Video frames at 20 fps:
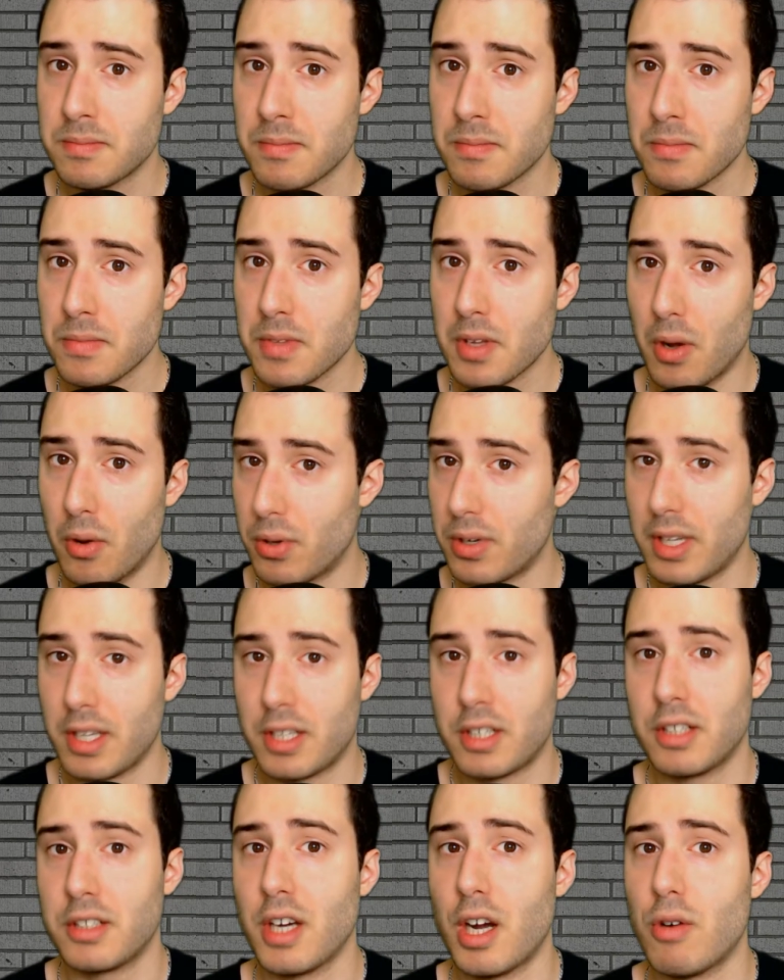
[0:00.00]
or they
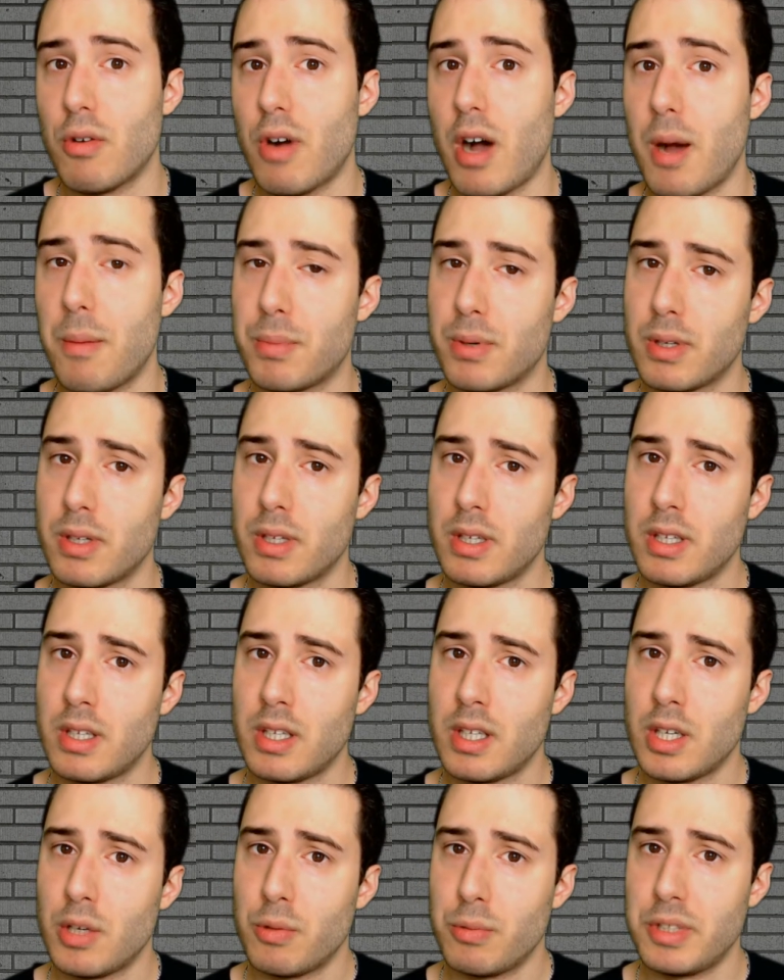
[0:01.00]
could go up.
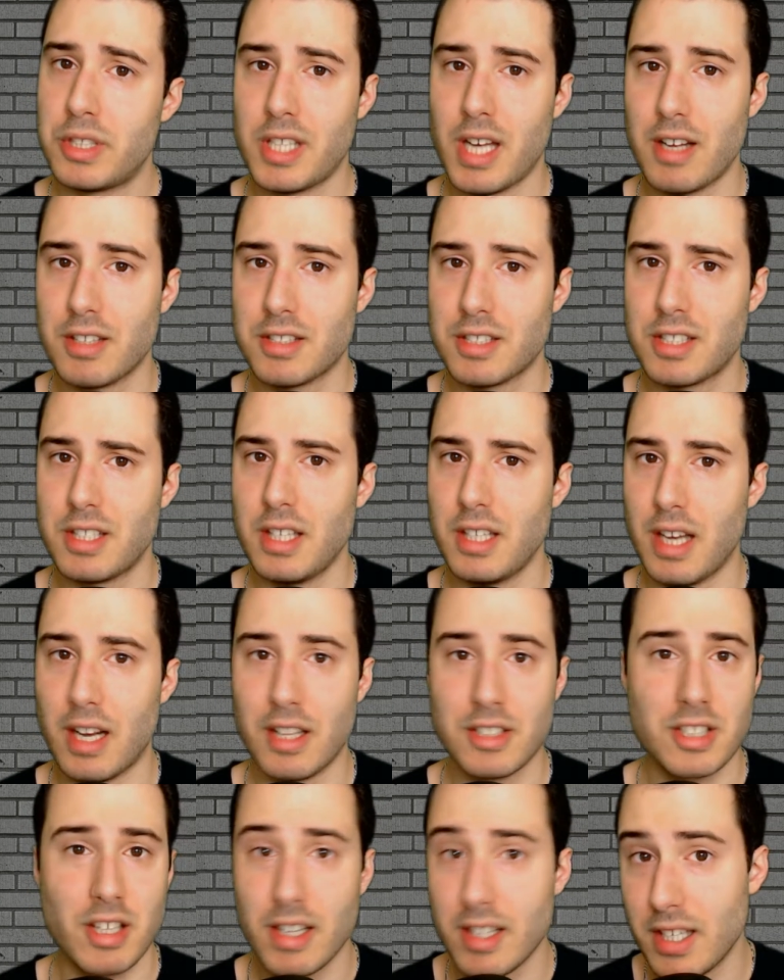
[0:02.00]
We shall see. I'll
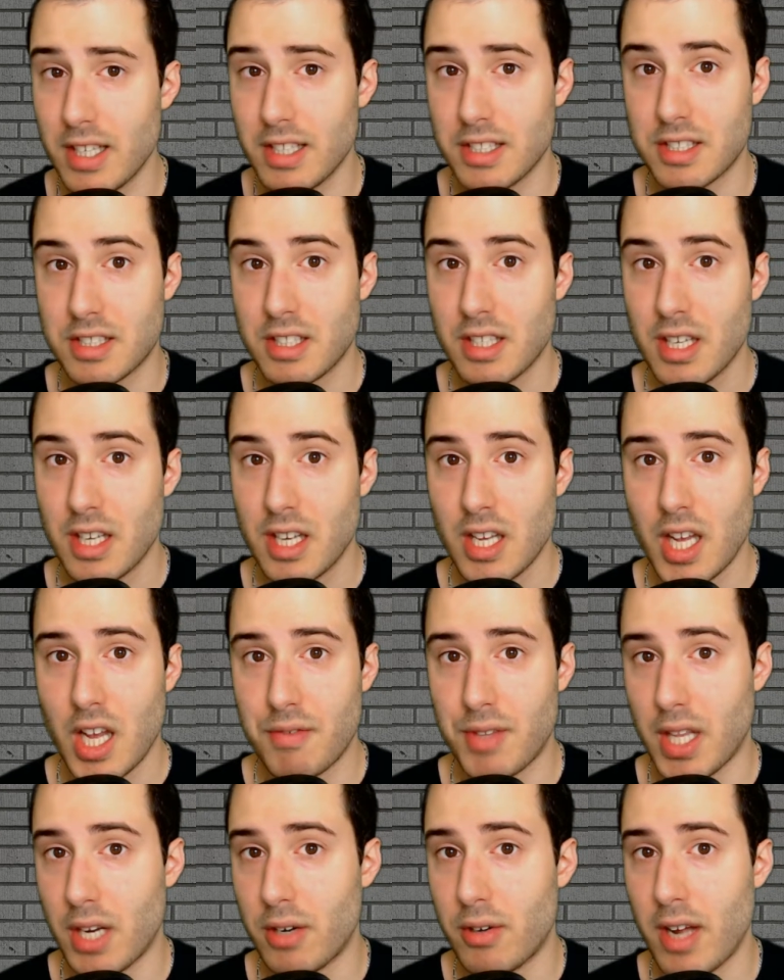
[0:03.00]
tell you this. If
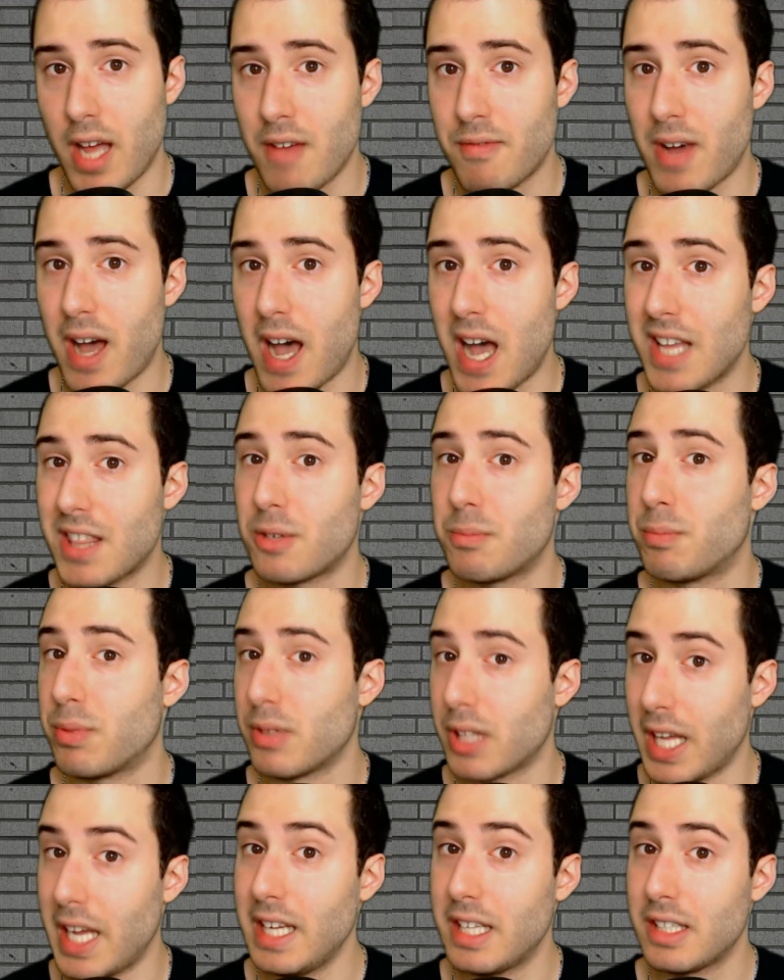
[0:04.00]
they don't have either
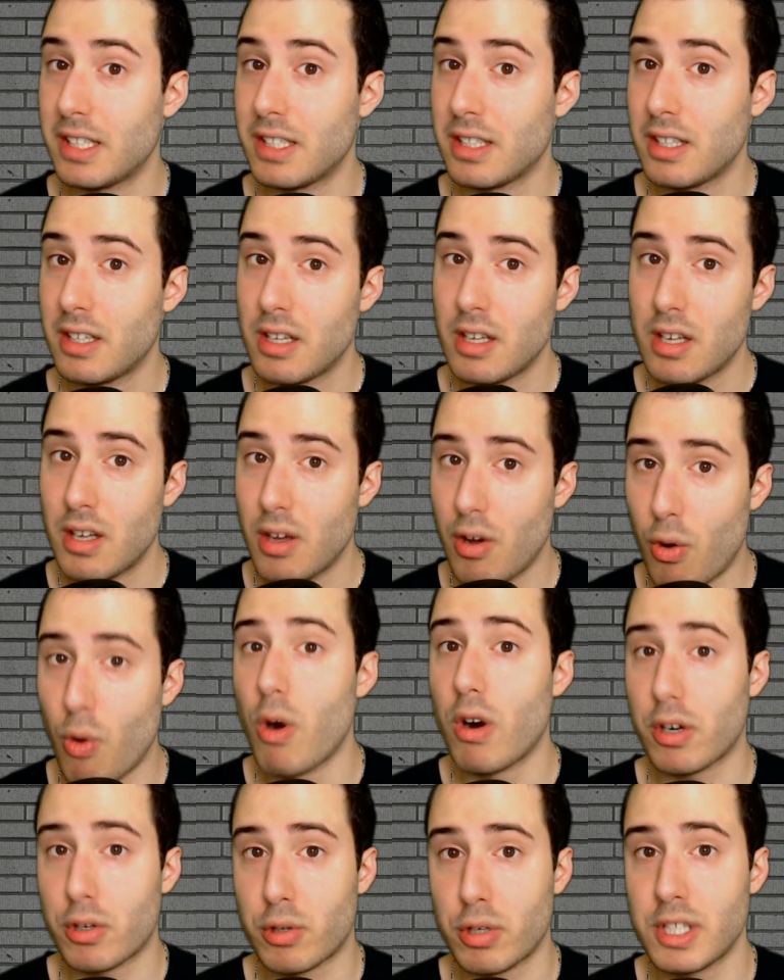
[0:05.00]
Blake or
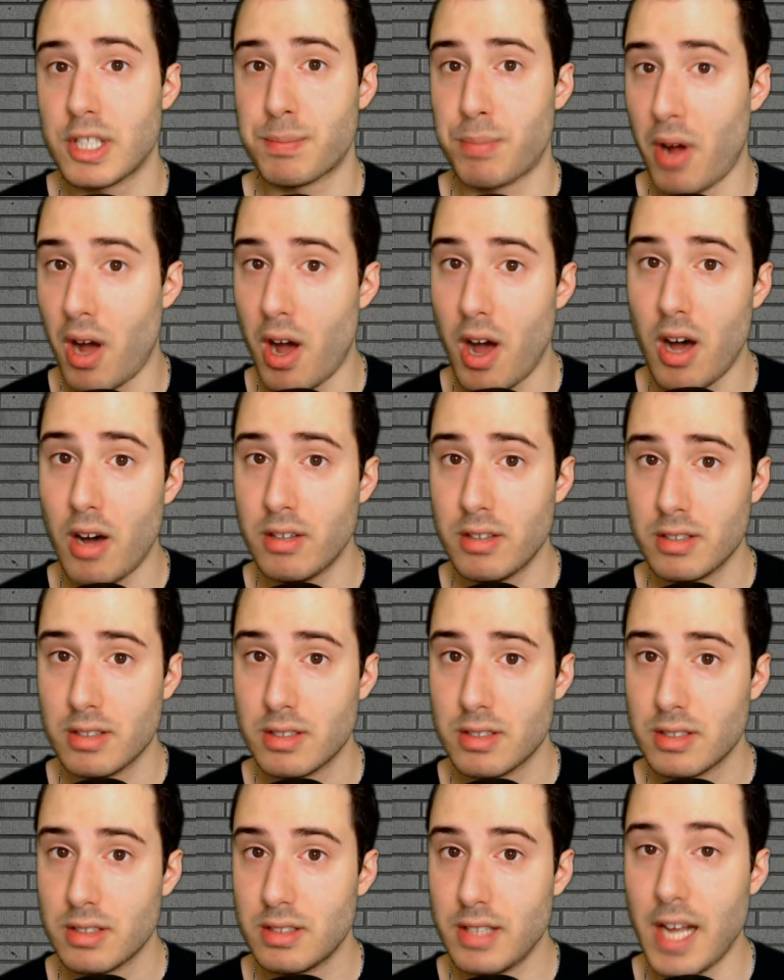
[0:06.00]
Chris Paul
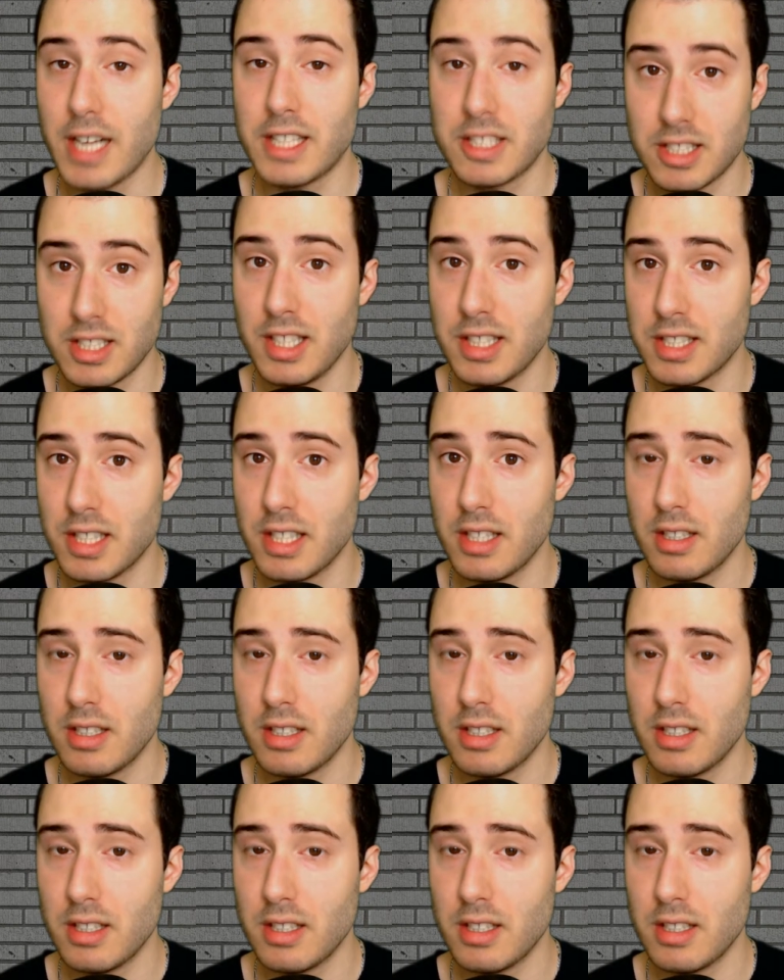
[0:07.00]
next season,